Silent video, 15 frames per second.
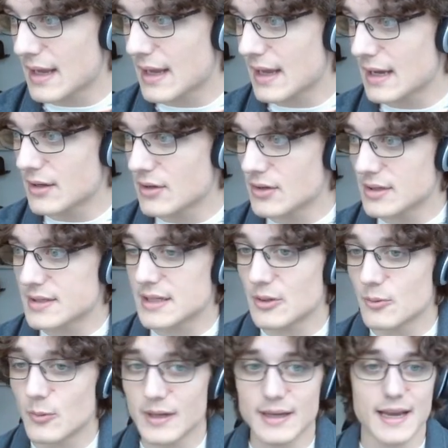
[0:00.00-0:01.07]
And you can
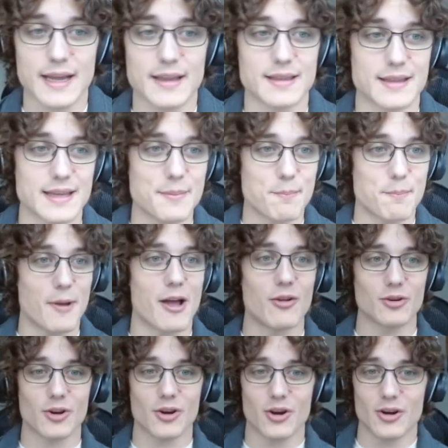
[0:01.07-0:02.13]
see we get the
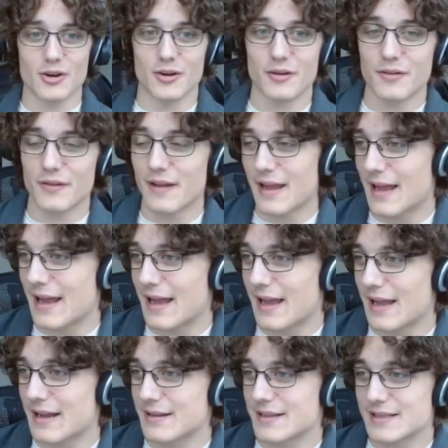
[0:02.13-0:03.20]
bell curve,
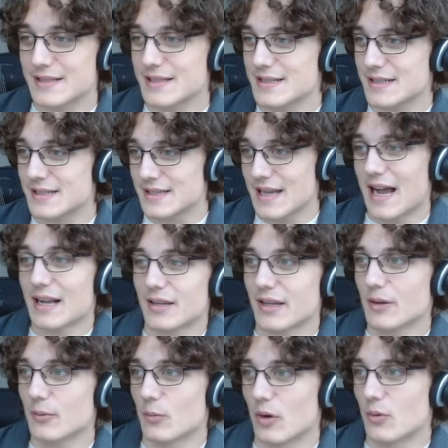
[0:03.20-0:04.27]
and this is
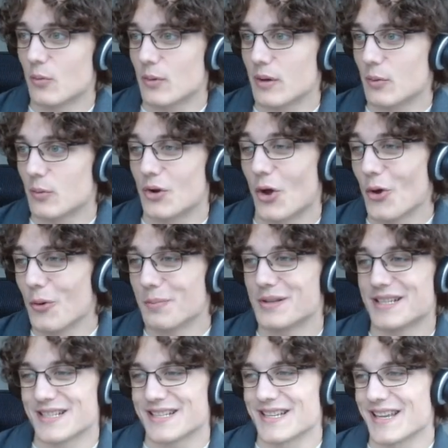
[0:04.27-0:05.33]
exactly what we would hope
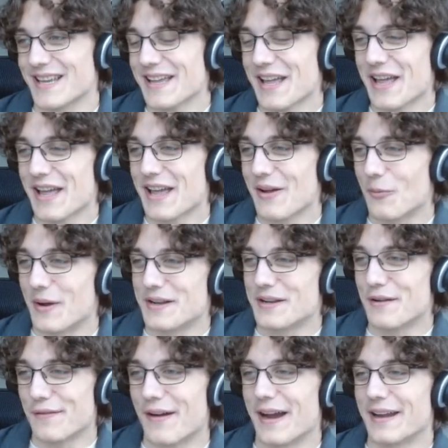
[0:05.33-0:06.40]
to see when
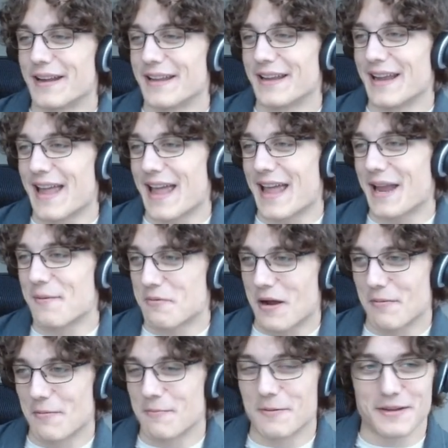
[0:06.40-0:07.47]
defining a
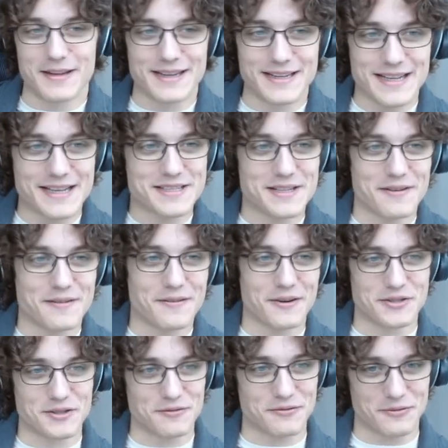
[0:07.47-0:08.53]
probability density
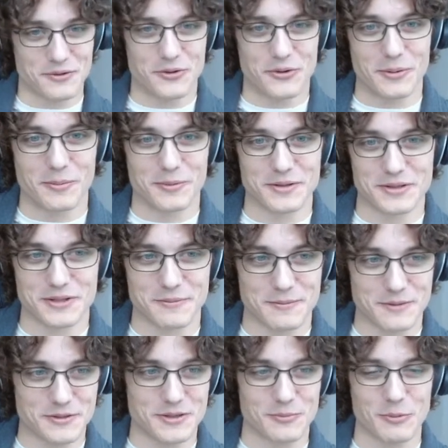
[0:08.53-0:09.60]
function for a normal
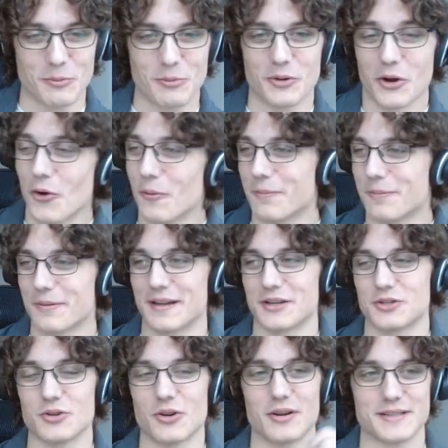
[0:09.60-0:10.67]
distribution. We would hope that
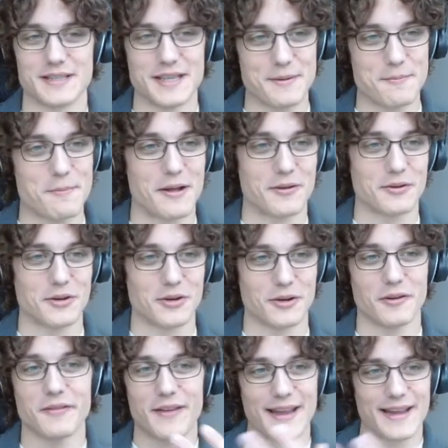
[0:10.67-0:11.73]
it draws the bell
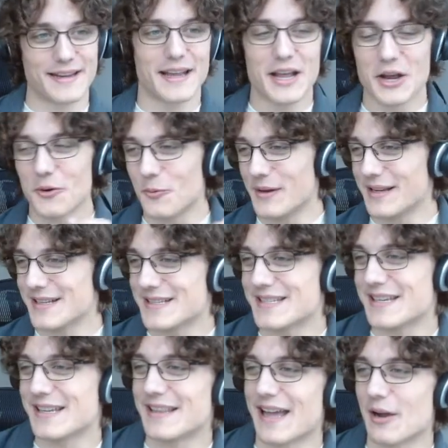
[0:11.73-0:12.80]
curve, and we can
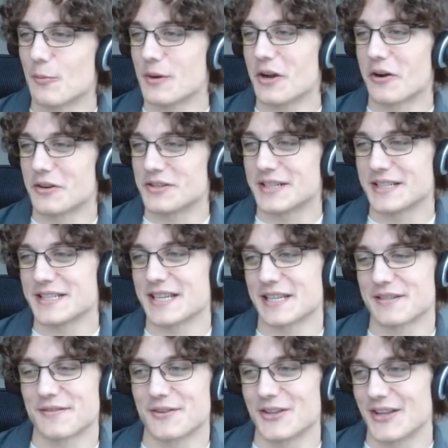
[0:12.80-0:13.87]
see that we are
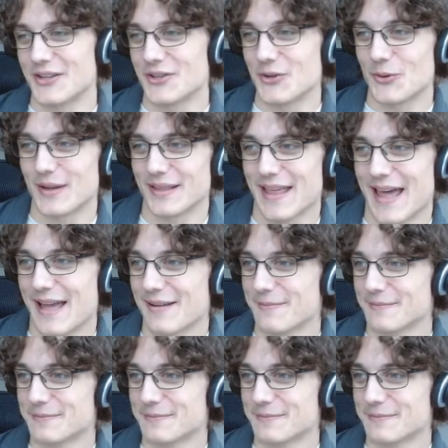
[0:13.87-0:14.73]
successful in doing that.